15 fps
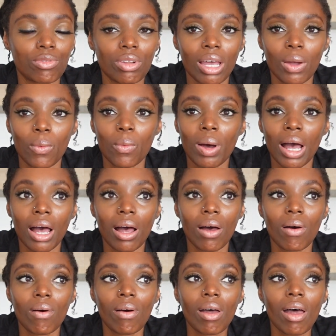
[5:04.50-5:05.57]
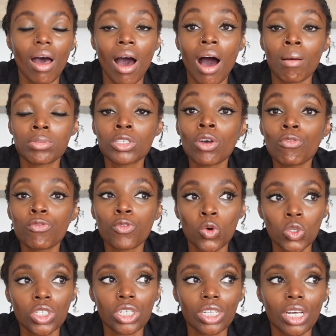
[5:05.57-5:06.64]
feel like, wow, I'm so
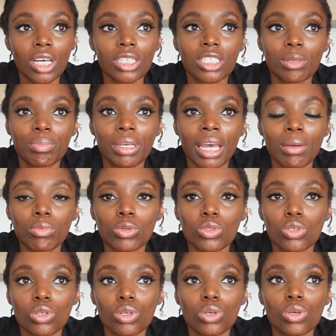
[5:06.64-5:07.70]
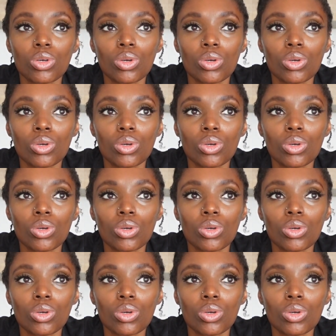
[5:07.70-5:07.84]
fortunate to be able to